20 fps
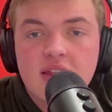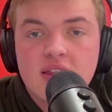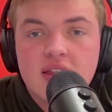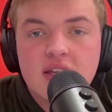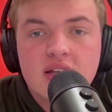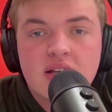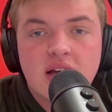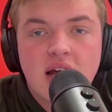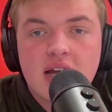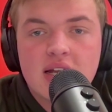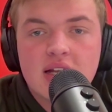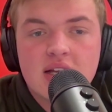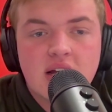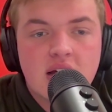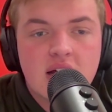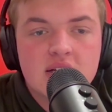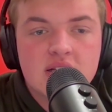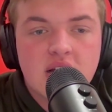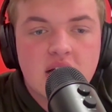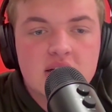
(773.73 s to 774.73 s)

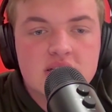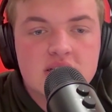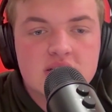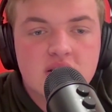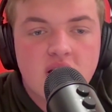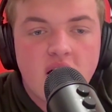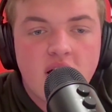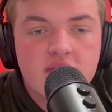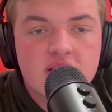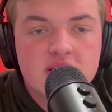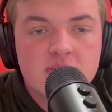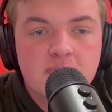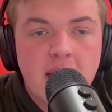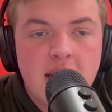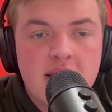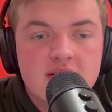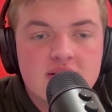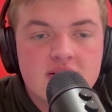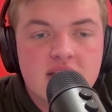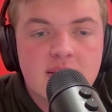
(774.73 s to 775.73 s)
I just love this
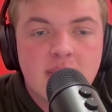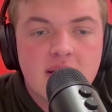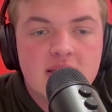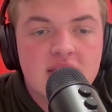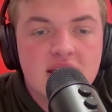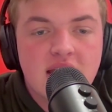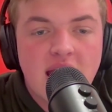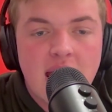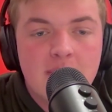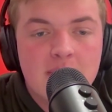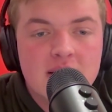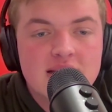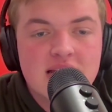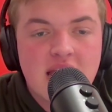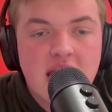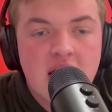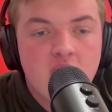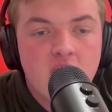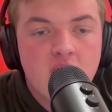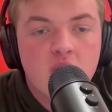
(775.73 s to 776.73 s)
Penn team. I think Emmett
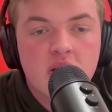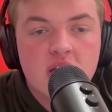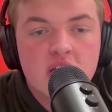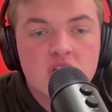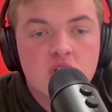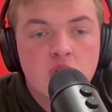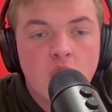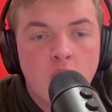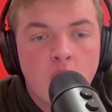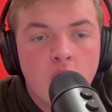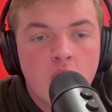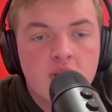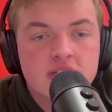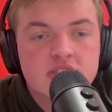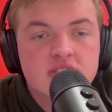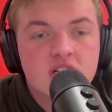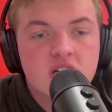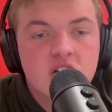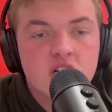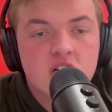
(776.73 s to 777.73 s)
Carroll in goal
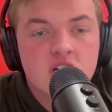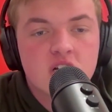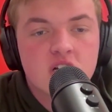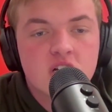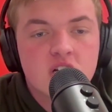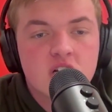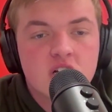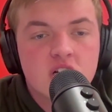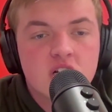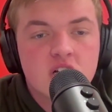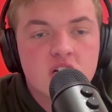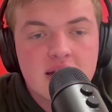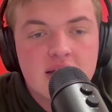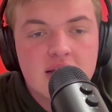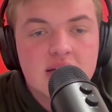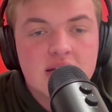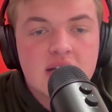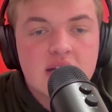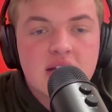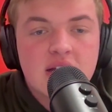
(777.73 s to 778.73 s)
is going to do a lot.
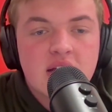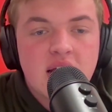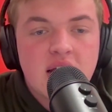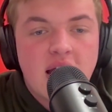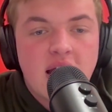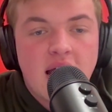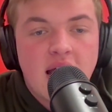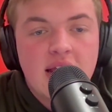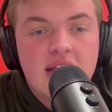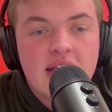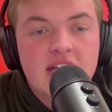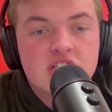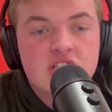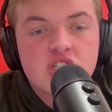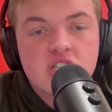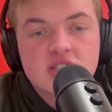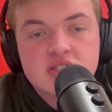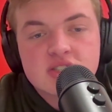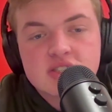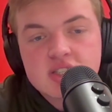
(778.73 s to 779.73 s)
It
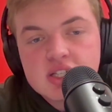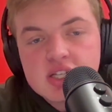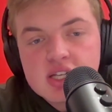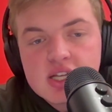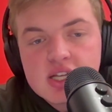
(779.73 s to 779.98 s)
just.